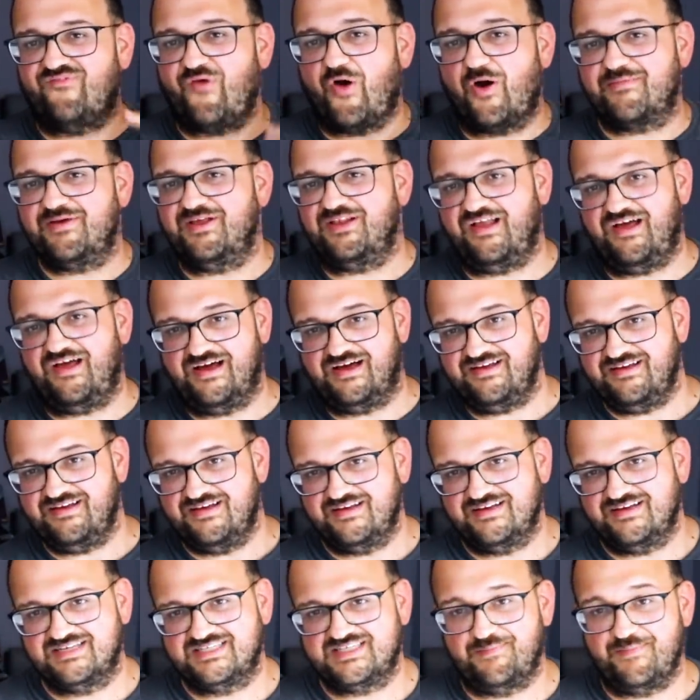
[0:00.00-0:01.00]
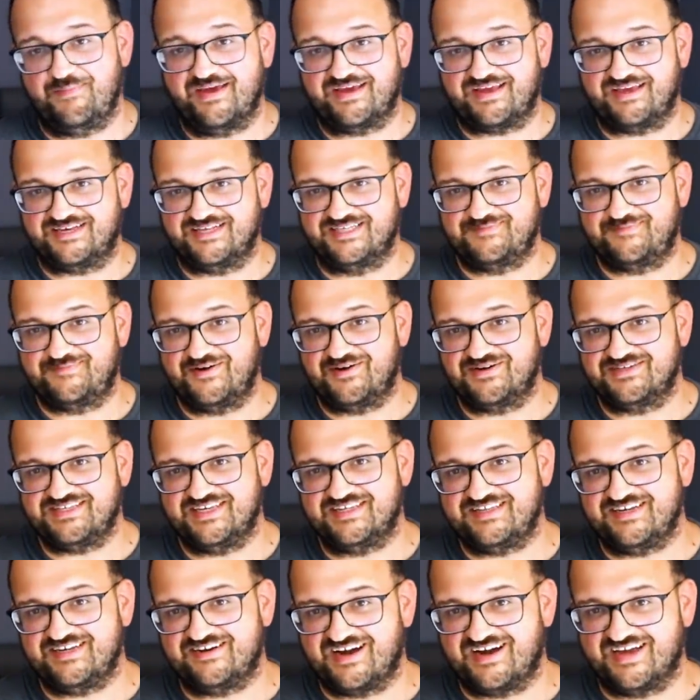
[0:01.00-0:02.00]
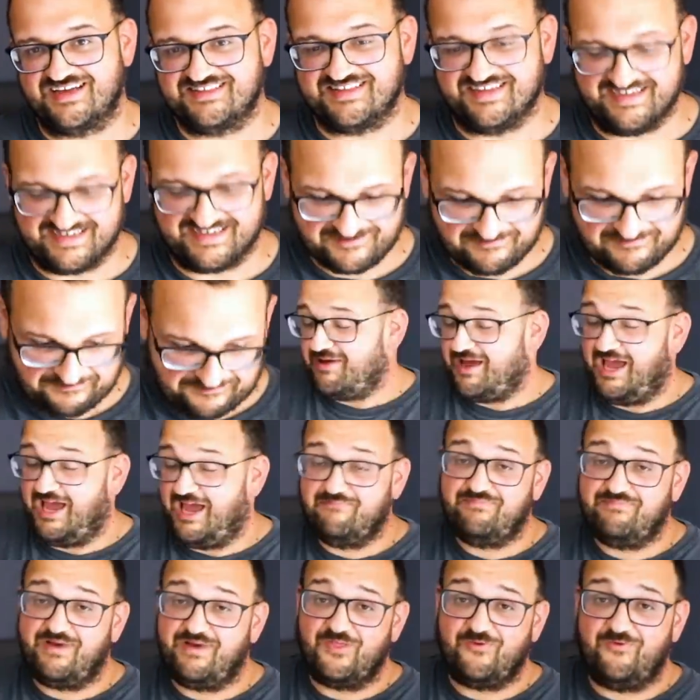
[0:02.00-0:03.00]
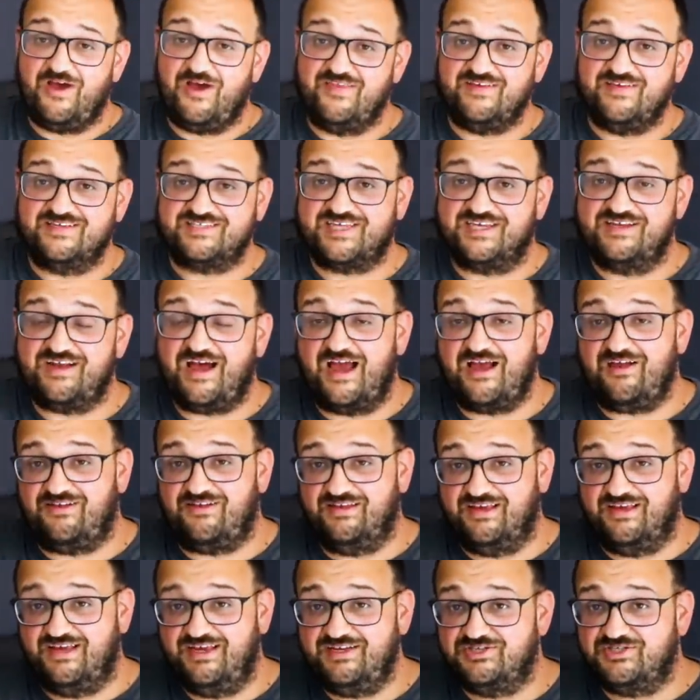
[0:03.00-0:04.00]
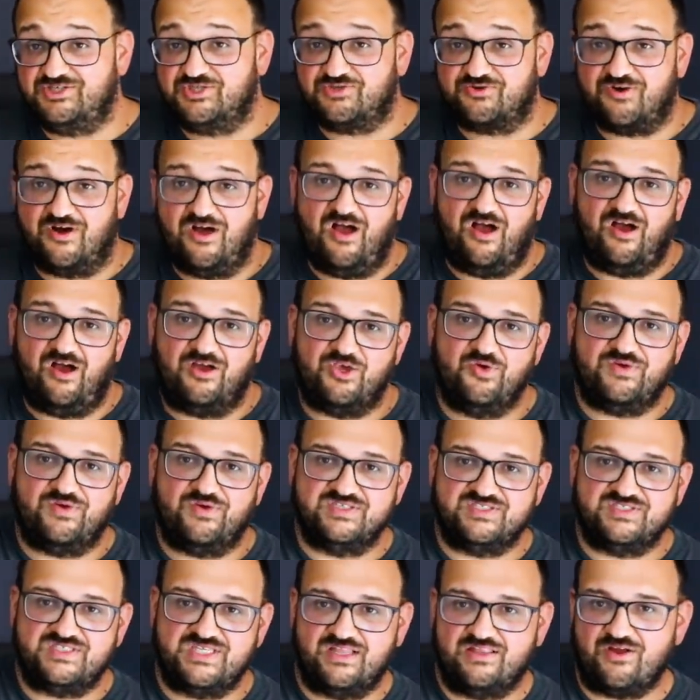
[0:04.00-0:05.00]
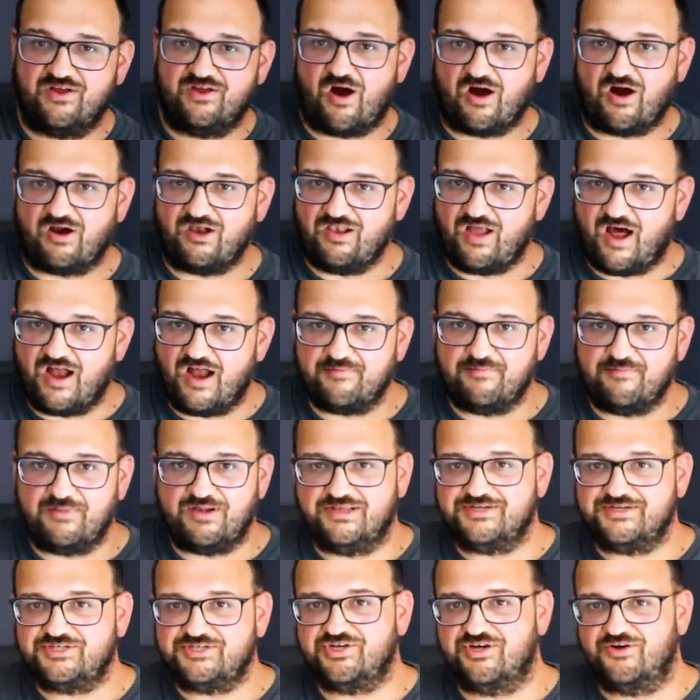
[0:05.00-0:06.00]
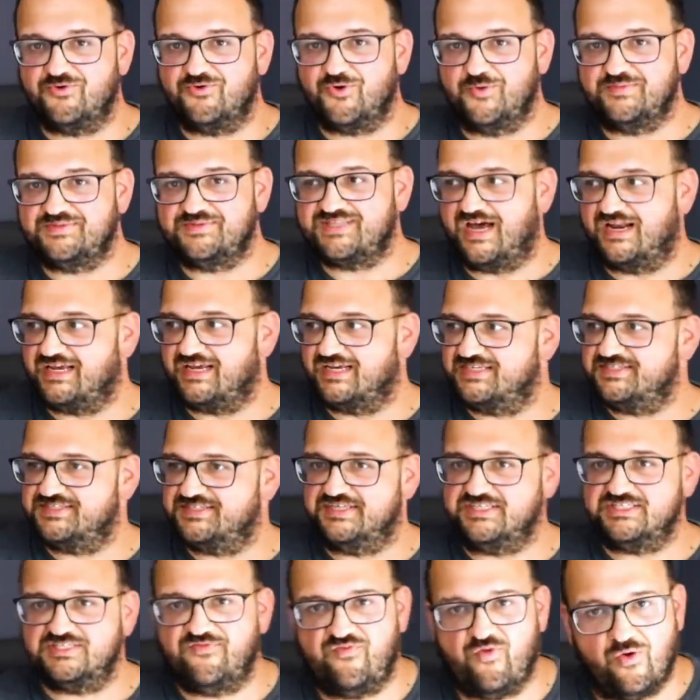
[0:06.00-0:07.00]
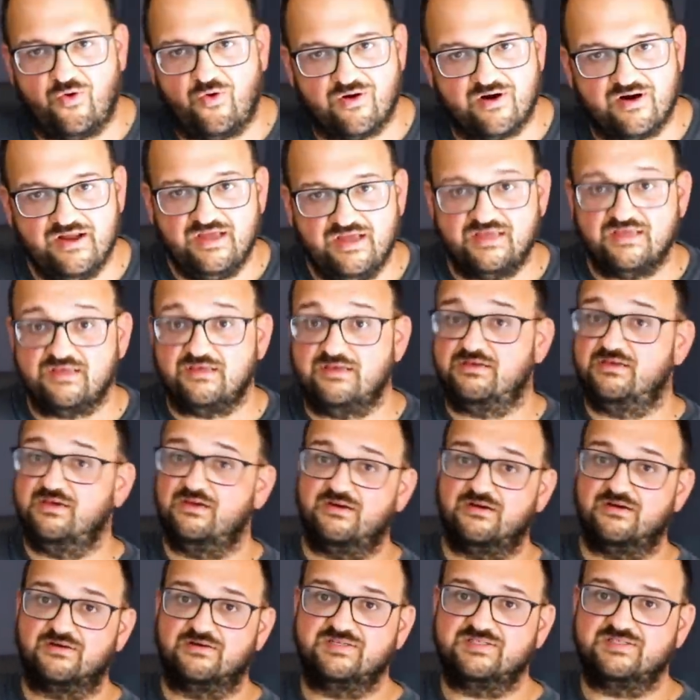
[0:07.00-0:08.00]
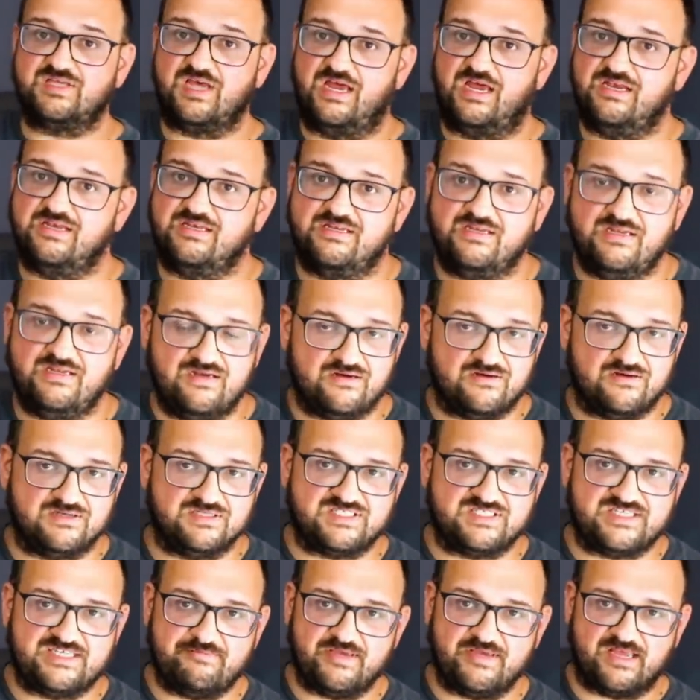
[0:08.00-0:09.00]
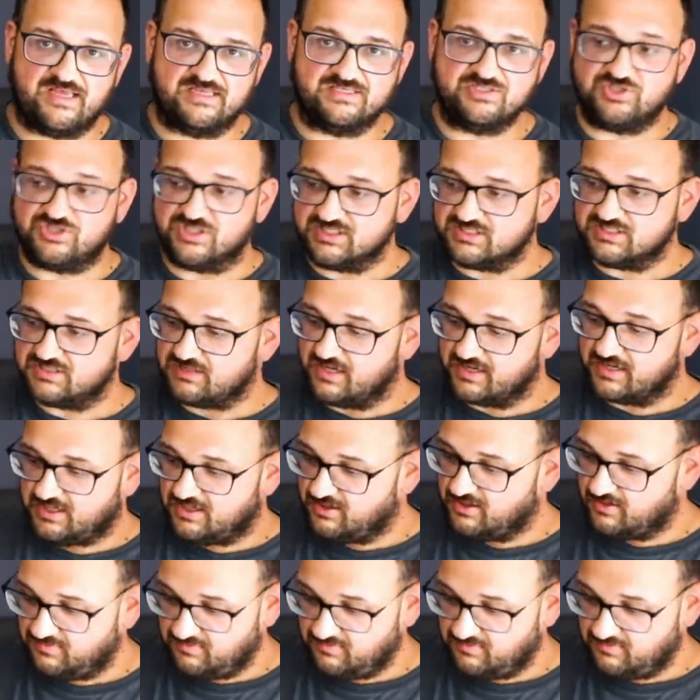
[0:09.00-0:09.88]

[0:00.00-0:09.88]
formula to make a conspiracy theory, I think. And by the way, this denial is strong. You can see that there are a lot of militia groups that exist for years and years, seeming as just like,